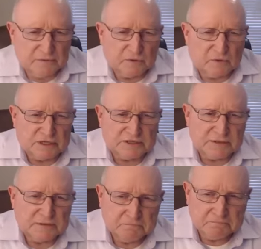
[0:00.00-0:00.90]
rule was
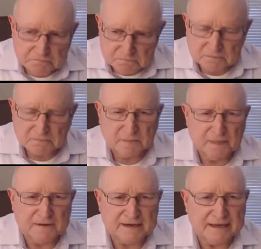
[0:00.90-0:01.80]

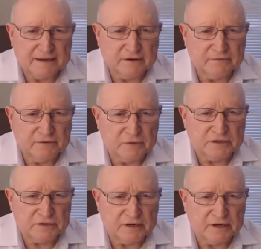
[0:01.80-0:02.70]
take care of
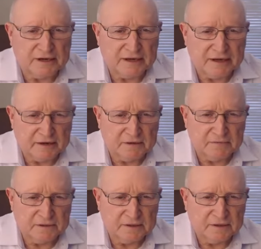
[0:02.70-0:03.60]
what you need to take care
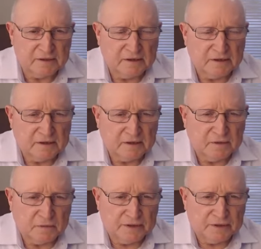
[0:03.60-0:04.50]
of
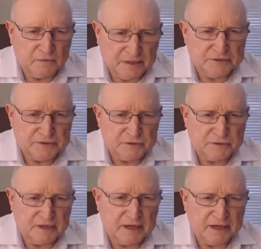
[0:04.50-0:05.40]
with your wages
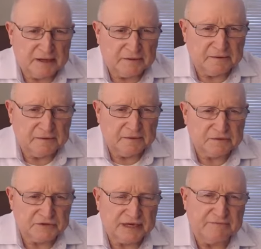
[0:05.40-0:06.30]
and
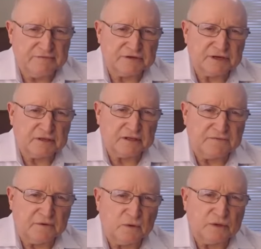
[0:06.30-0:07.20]
save the sick
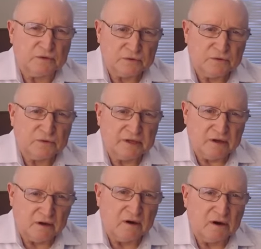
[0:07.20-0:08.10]
leave for when you
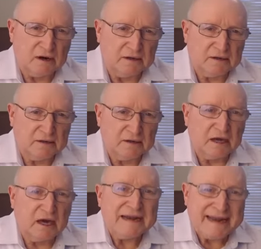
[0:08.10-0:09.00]
truly are
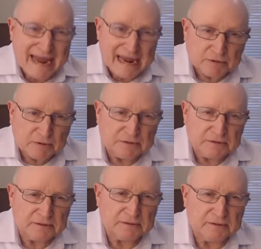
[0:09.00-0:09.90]
unable
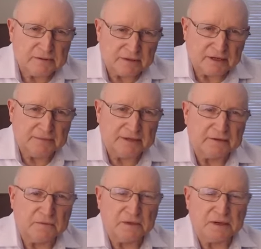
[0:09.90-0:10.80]
to come
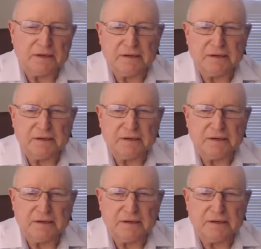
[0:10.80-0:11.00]
into work.